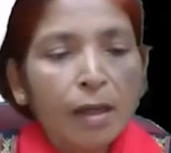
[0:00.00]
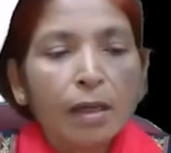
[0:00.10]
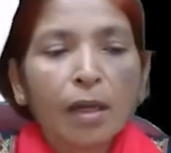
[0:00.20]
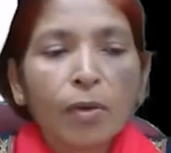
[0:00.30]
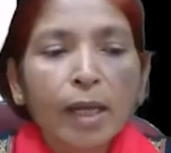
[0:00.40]

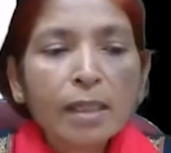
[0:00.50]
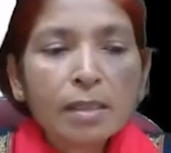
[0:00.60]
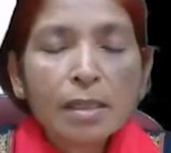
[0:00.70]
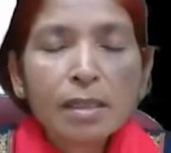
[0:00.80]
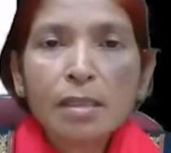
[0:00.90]
Now,
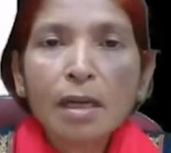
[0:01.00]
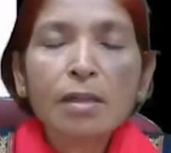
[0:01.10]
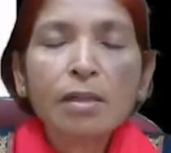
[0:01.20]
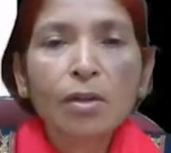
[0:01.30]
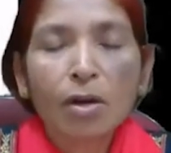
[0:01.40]
next is
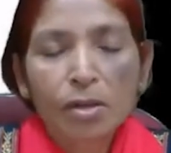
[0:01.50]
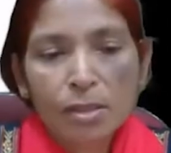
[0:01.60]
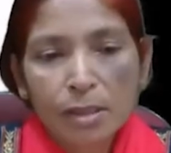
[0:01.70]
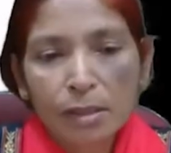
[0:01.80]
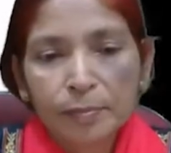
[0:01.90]
sunk
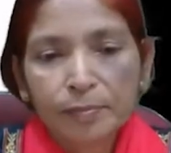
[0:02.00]
cost.